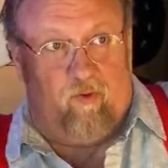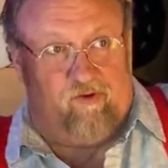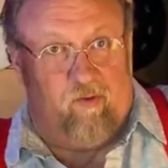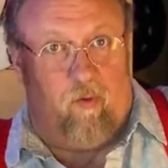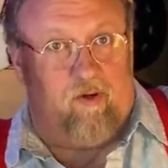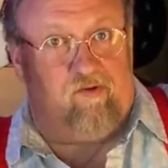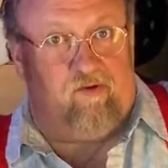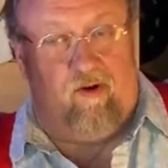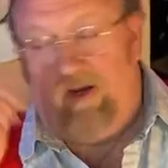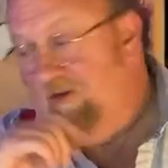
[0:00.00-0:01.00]
as I want to
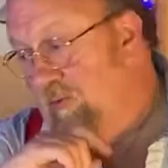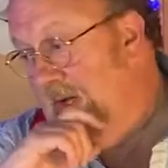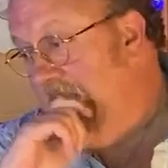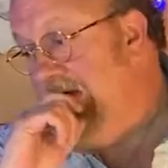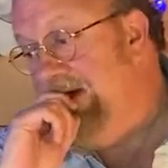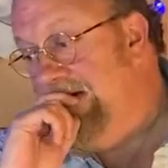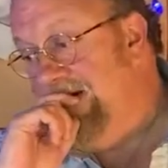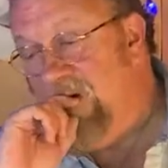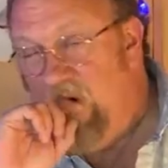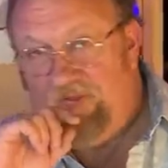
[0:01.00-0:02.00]
start each week,
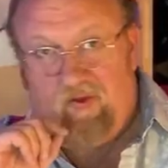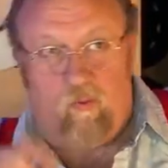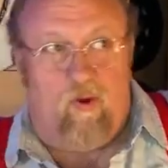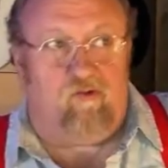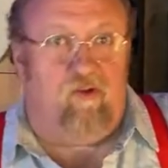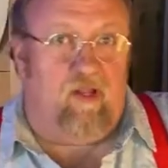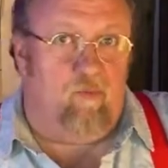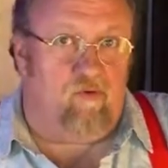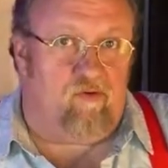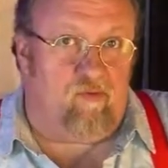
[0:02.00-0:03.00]
uh, with a question that
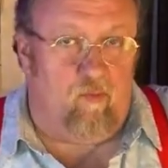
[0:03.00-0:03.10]
was,